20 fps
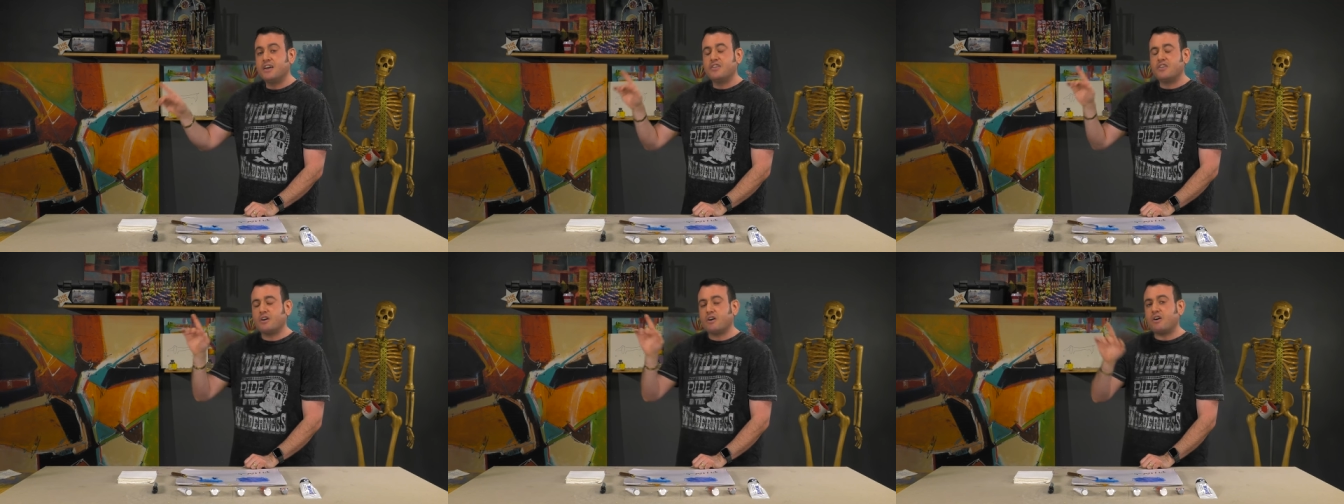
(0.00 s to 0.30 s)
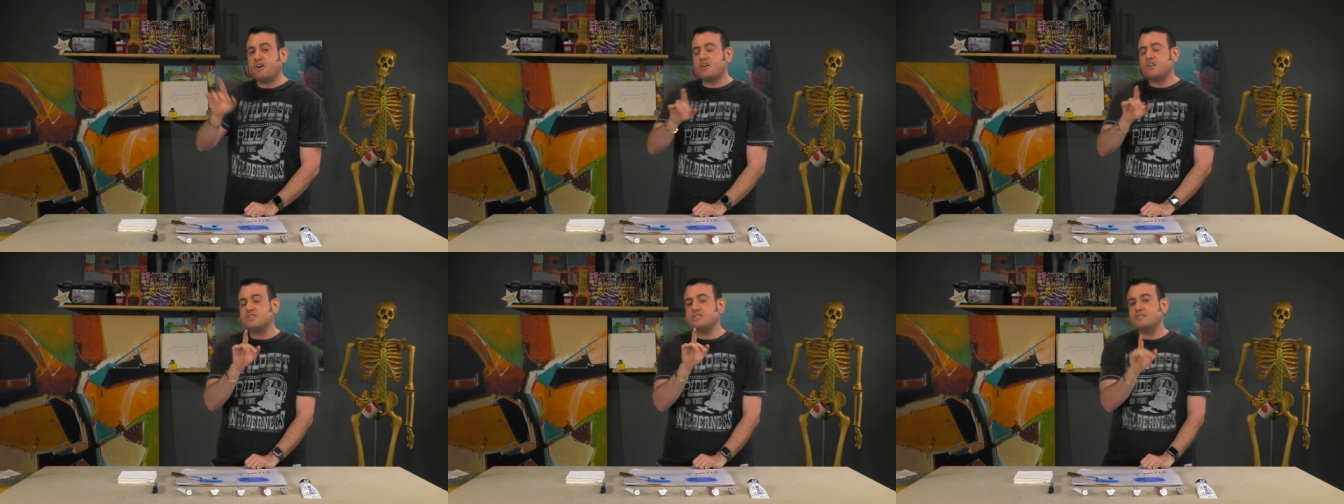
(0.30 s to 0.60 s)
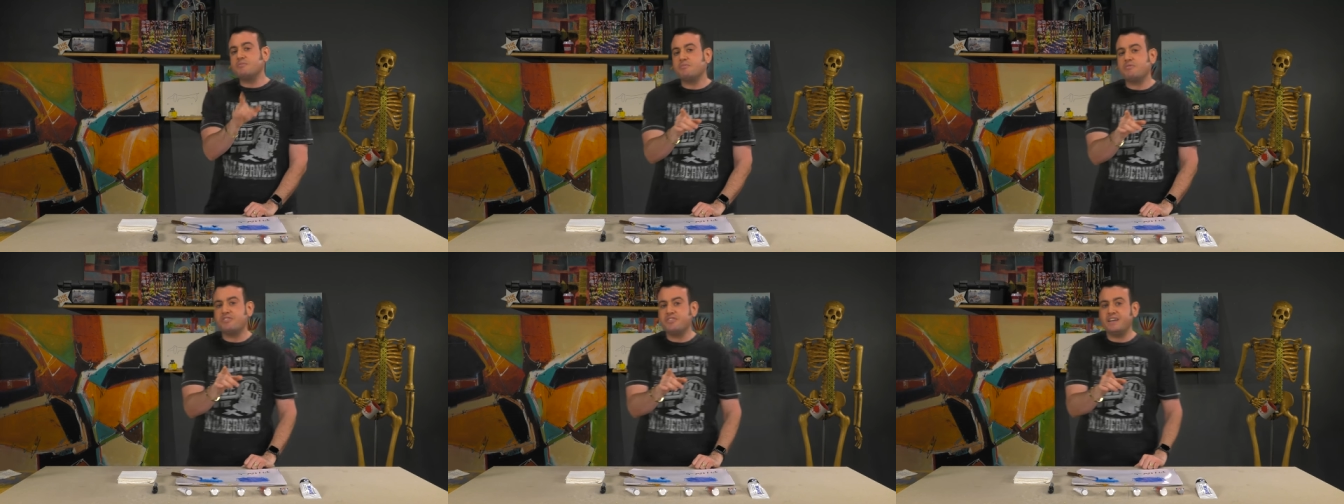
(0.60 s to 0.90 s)
there are
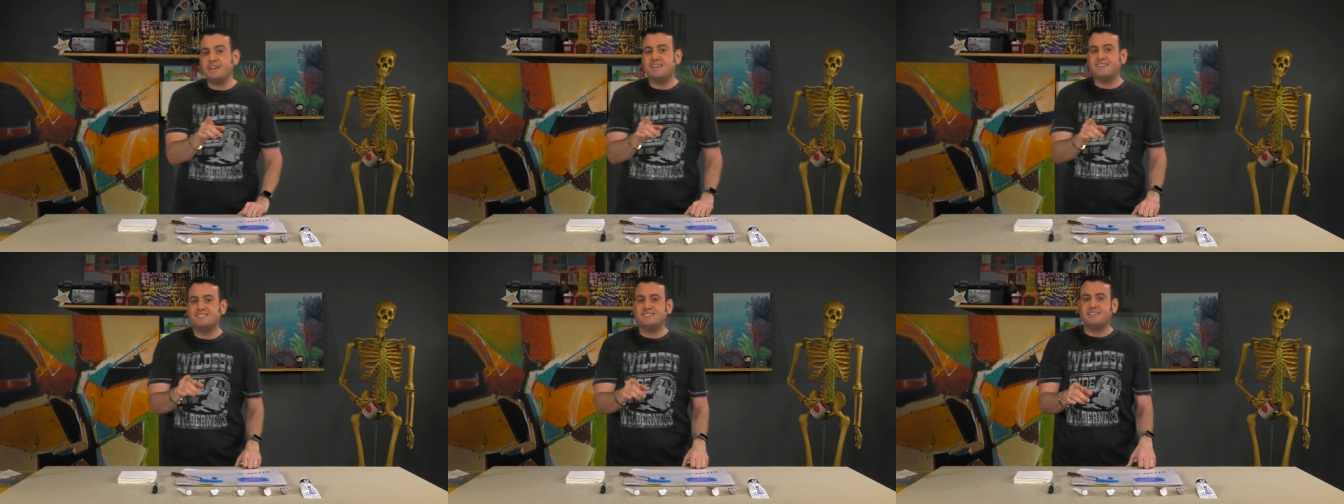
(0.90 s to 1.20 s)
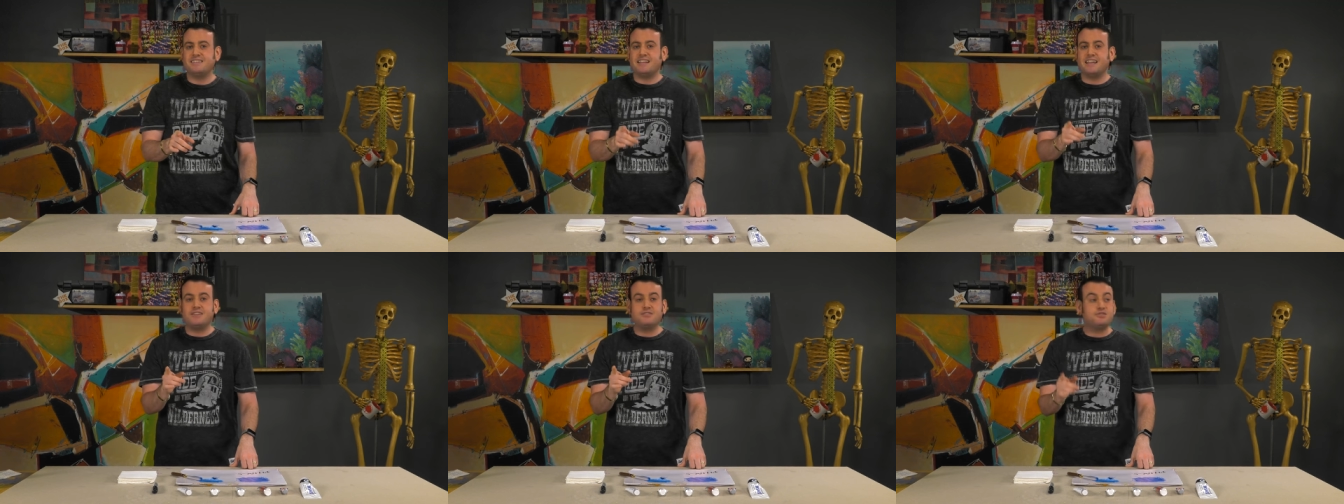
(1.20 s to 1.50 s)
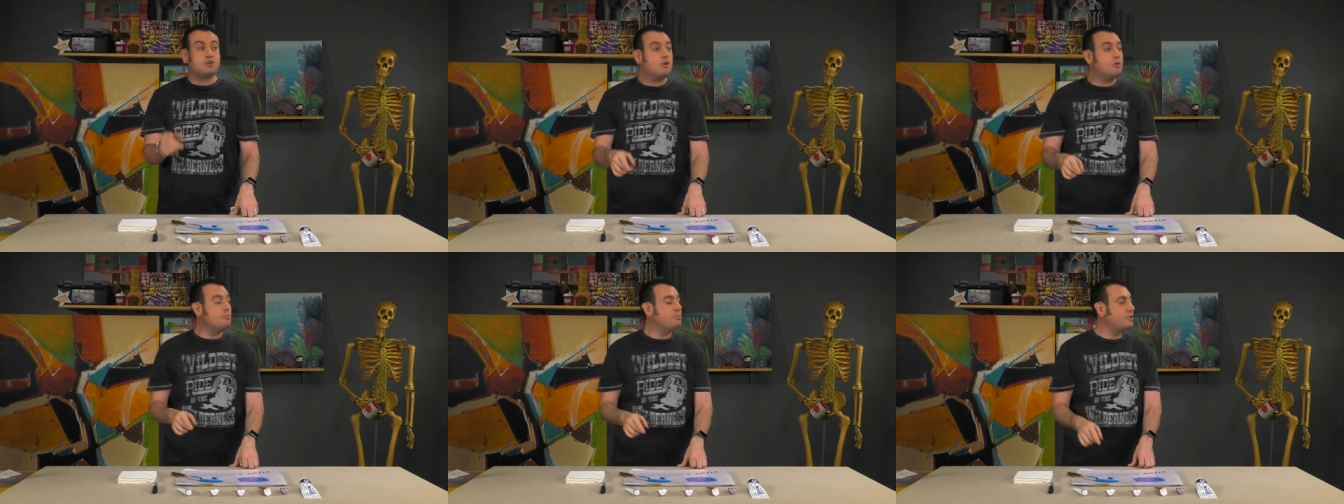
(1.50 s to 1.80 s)
some things that they
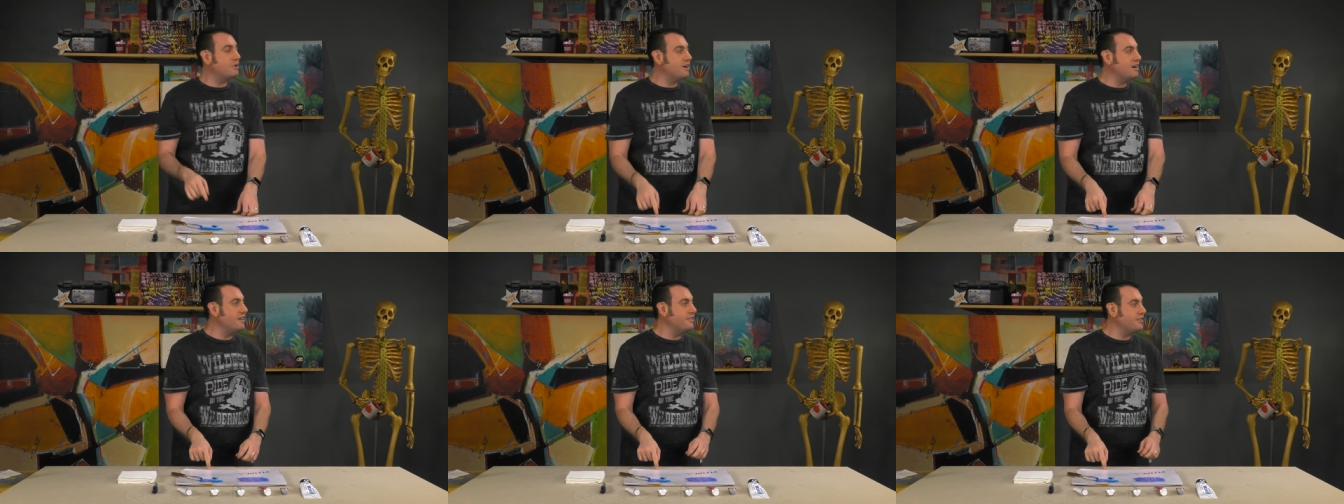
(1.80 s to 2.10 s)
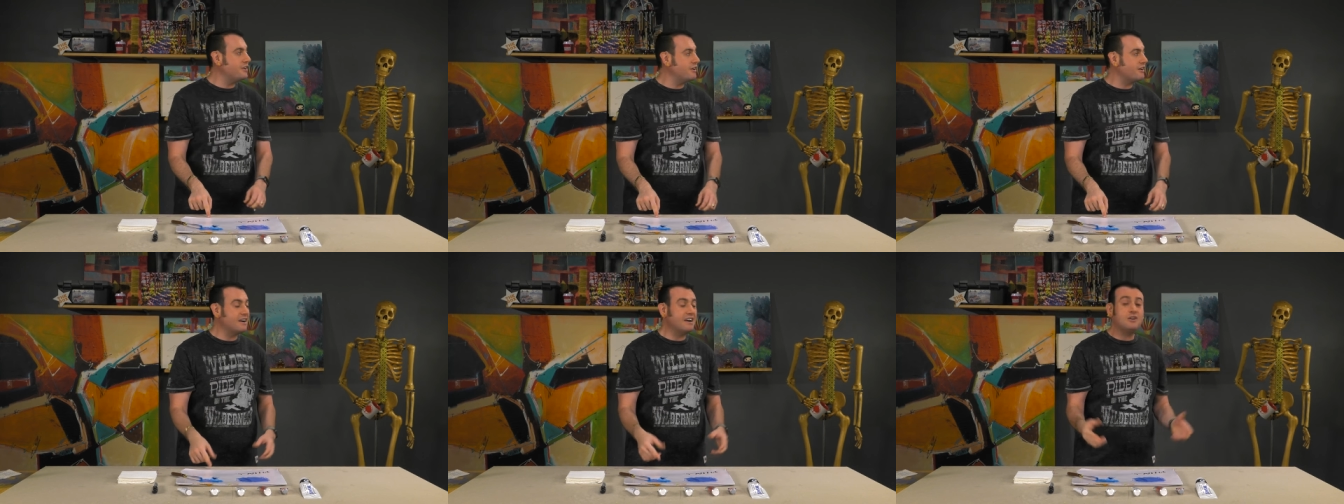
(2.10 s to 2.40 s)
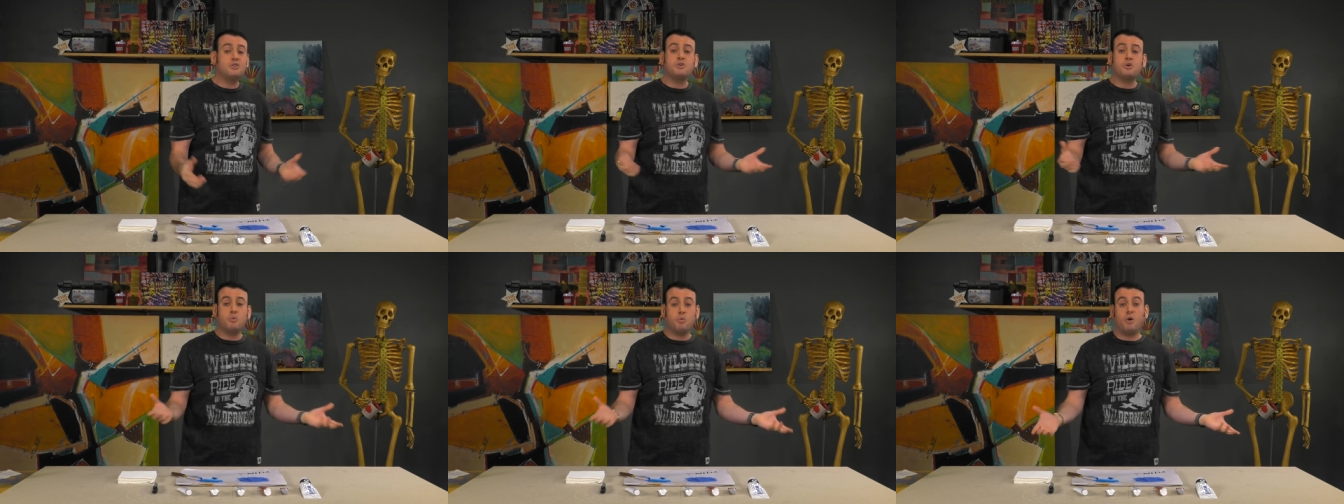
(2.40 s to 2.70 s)
don't put on there, and I
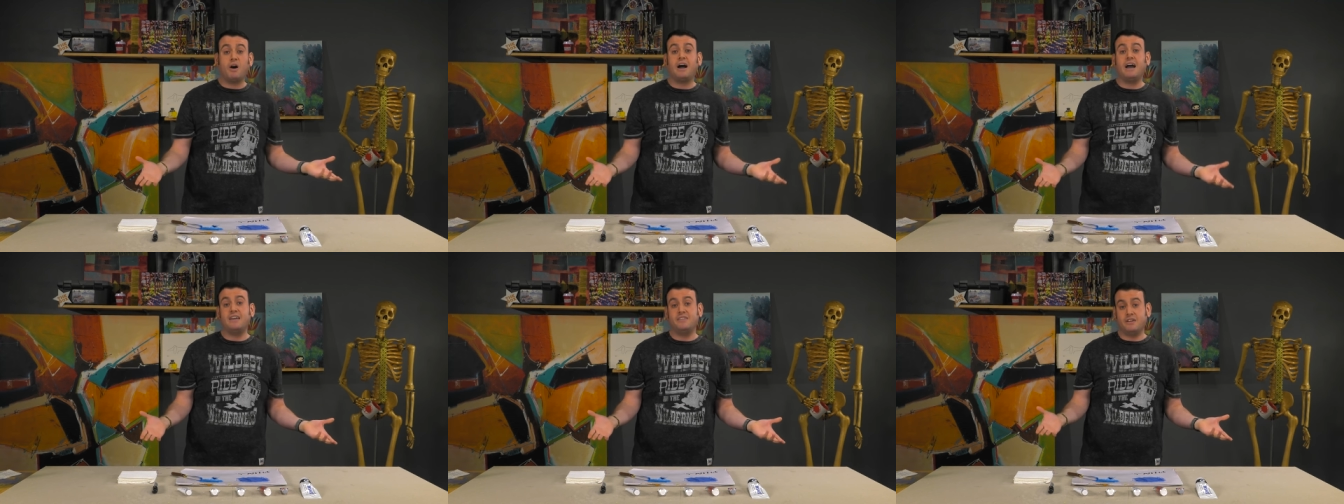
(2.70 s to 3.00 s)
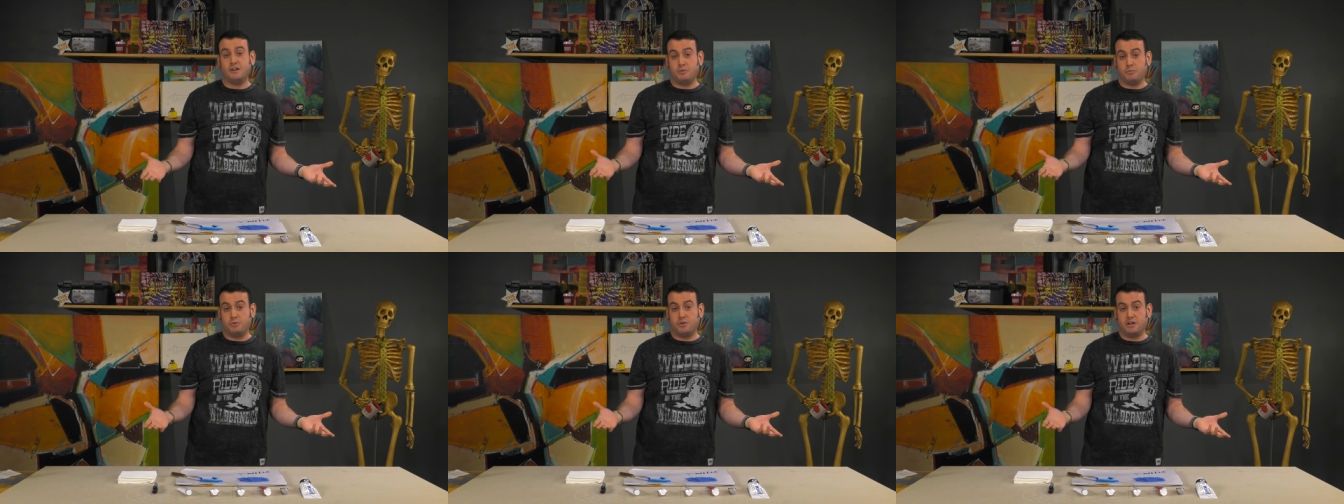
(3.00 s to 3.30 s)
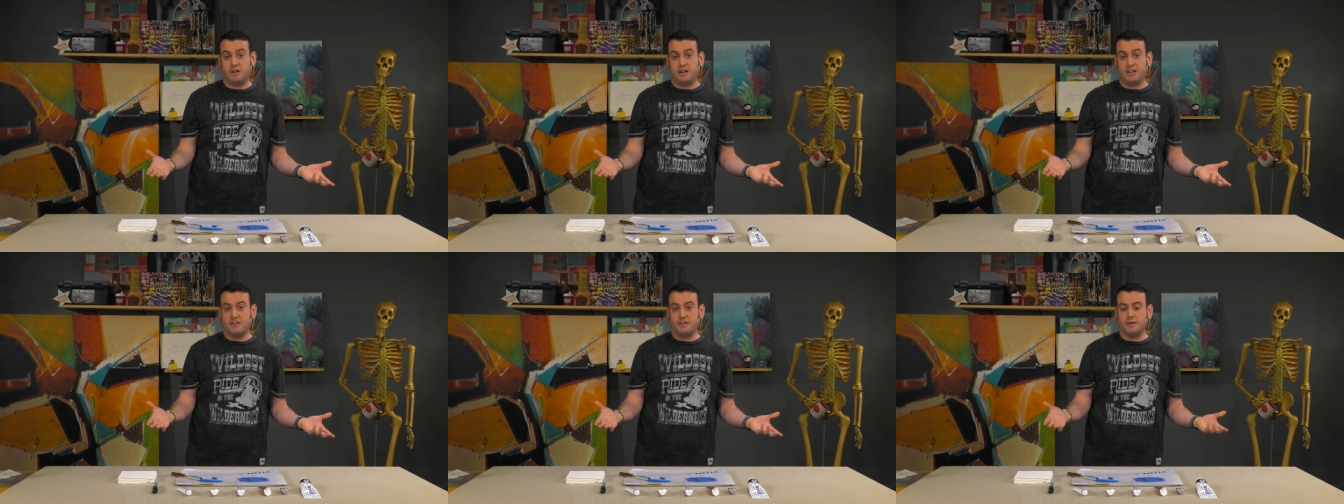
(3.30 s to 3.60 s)
don't know why they don't
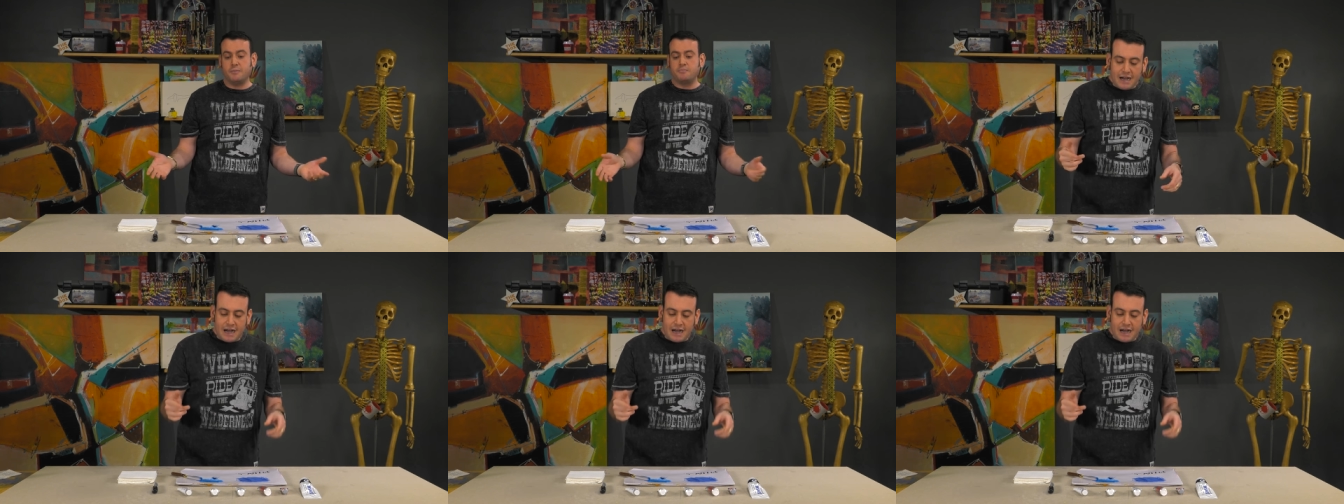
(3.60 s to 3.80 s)
put it on there.